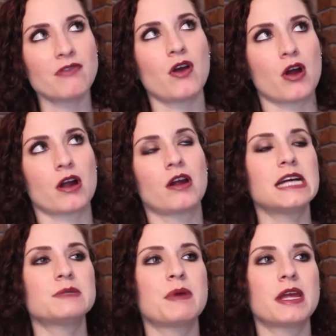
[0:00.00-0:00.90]
far
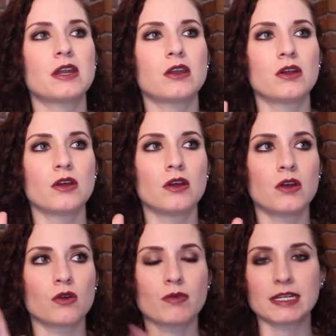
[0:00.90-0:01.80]
has been
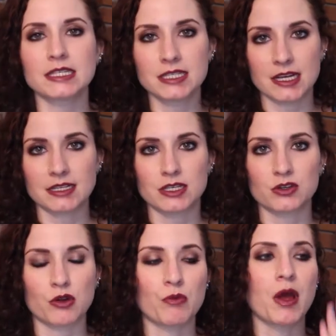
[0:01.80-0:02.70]
restless leg
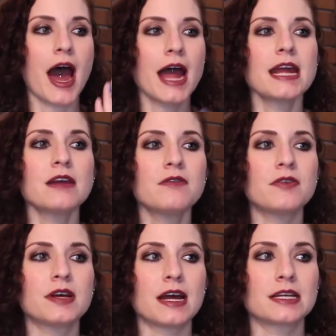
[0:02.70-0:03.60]
syndrome. I
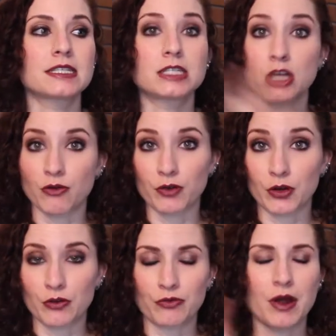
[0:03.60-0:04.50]
have
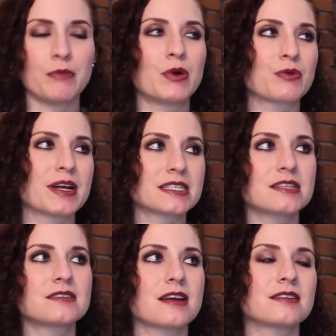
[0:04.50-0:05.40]
suffered from
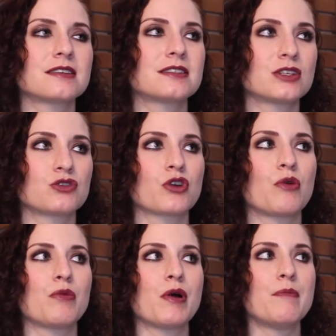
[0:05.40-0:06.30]
restless leg
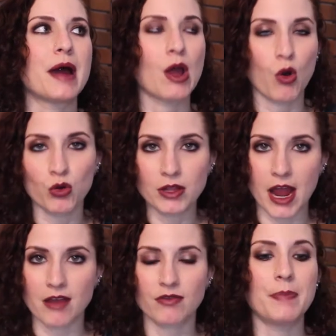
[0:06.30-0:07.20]
syndrome my whole
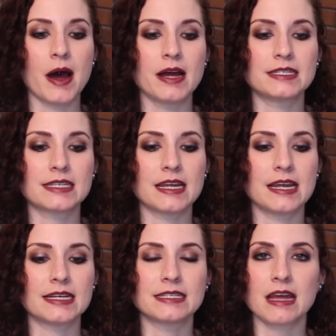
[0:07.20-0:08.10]
life, but
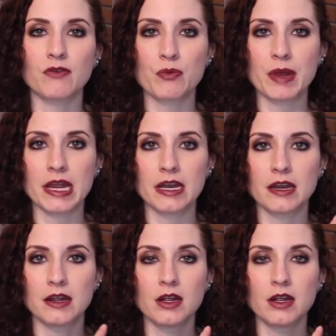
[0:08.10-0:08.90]
it has never been